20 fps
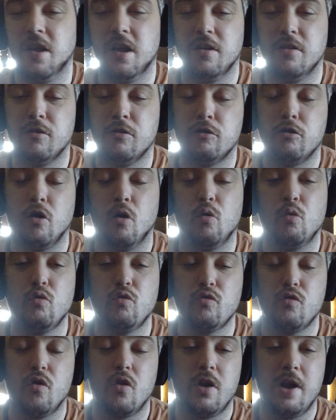it's so
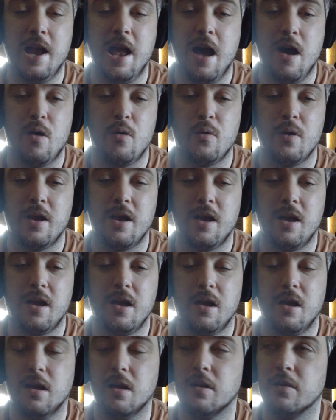drawn out
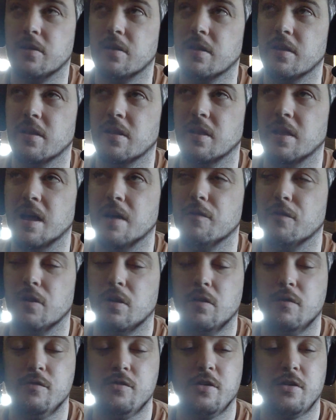to the
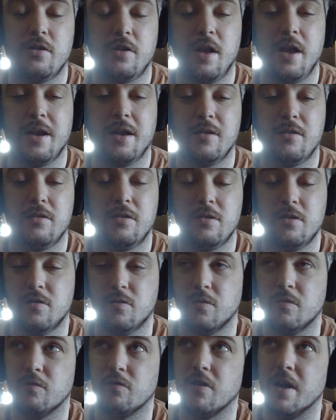level of just like it's
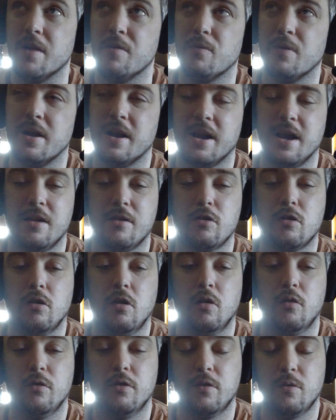right when it gets
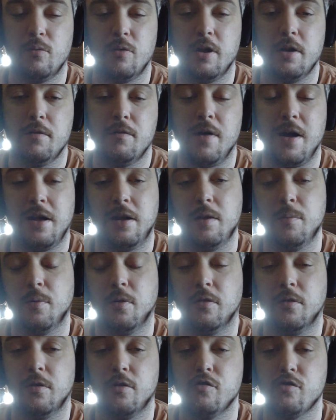close to when he finally
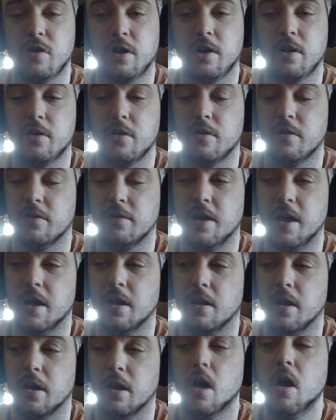pulls the trigger you're
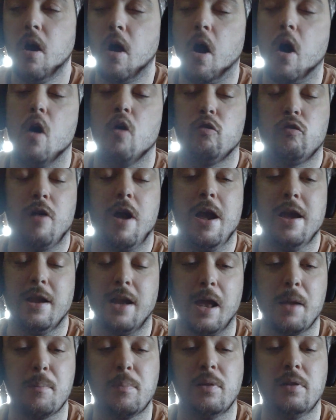saying like all right
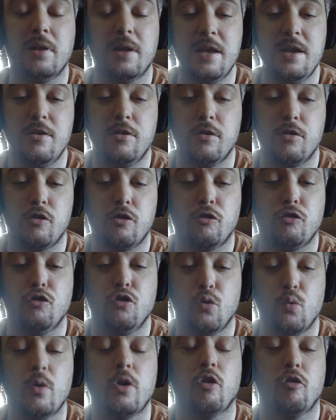like please just
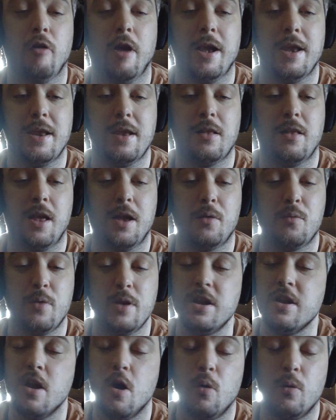do it already like
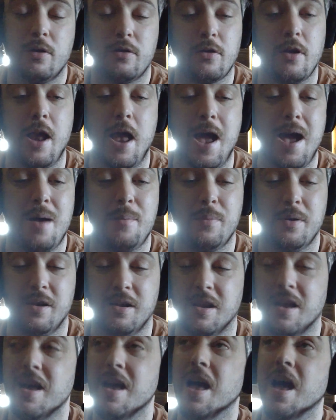we know it's going to
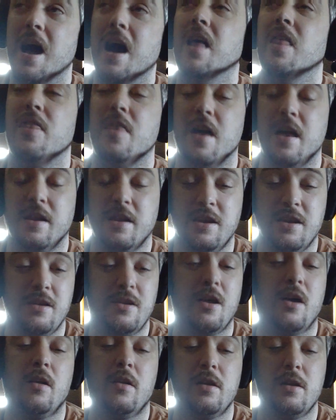happen And uh, then he
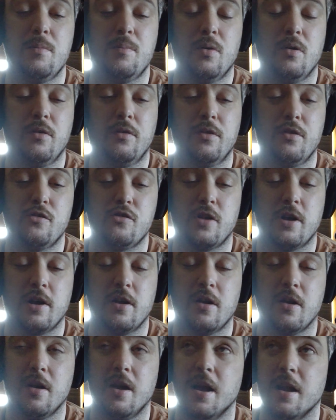does he pulls the
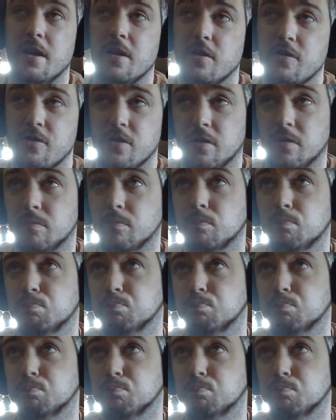trigger and it just